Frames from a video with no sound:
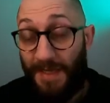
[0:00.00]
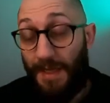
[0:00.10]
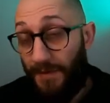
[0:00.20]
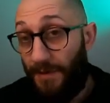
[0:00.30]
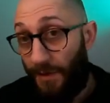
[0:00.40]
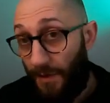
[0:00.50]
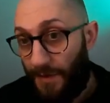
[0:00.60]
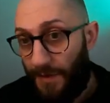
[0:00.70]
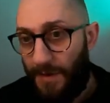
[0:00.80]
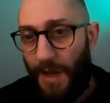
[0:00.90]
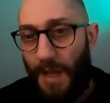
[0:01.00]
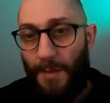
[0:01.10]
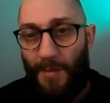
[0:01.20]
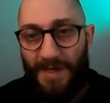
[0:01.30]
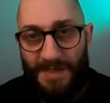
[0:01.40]
even longer,
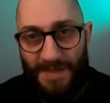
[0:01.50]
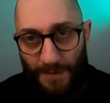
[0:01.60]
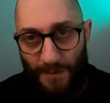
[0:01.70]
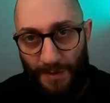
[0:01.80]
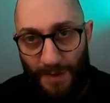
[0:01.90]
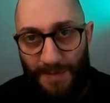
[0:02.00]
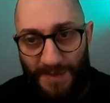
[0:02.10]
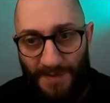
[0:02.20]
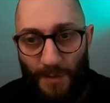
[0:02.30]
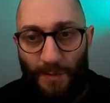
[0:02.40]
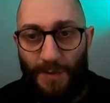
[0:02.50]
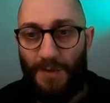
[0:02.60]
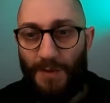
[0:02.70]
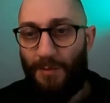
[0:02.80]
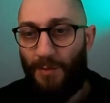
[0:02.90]
but it's still going to be doable.
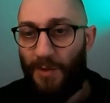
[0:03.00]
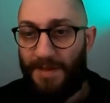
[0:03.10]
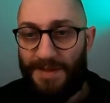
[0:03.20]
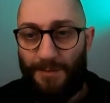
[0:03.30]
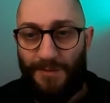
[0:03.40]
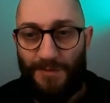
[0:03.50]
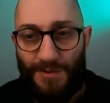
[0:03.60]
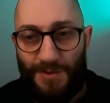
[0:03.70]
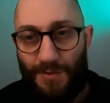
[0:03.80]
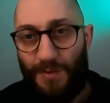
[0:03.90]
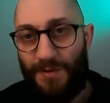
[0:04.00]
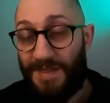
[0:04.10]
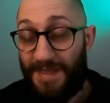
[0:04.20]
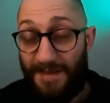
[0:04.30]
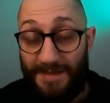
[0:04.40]
You can bring some control. Stun